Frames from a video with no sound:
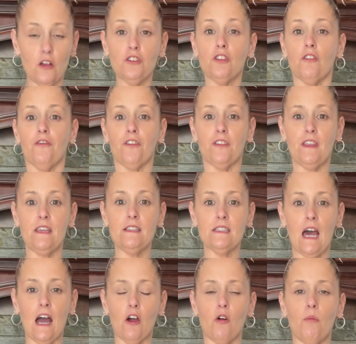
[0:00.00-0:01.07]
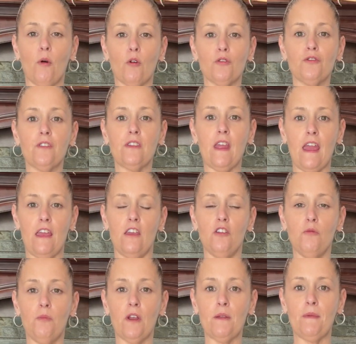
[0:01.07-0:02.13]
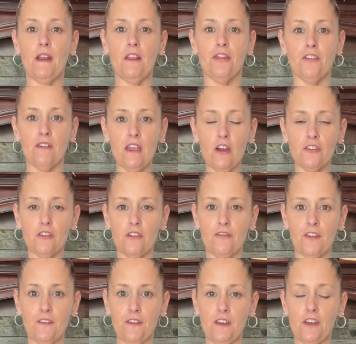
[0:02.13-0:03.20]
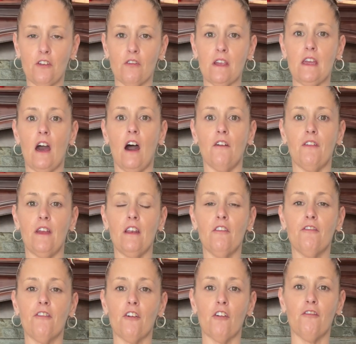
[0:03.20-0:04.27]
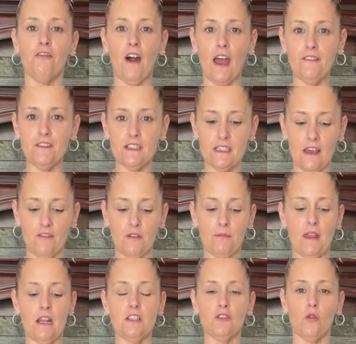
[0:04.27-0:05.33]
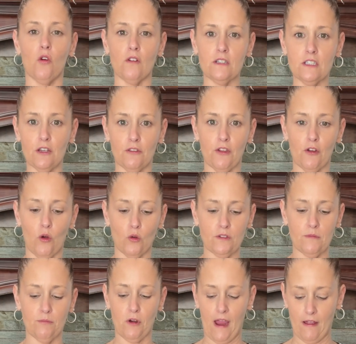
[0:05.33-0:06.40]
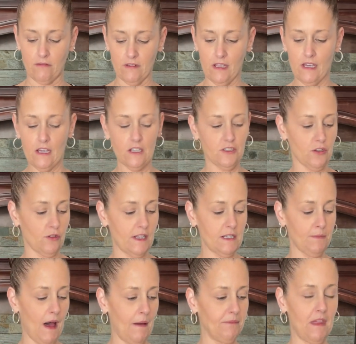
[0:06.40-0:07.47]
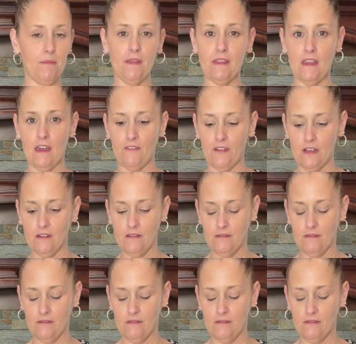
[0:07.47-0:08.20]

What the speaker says: So for these taco bowls, you put them in a 350-degree oven for 5 to 7 minutes or until they're golden brown. So let's pop them in the oven.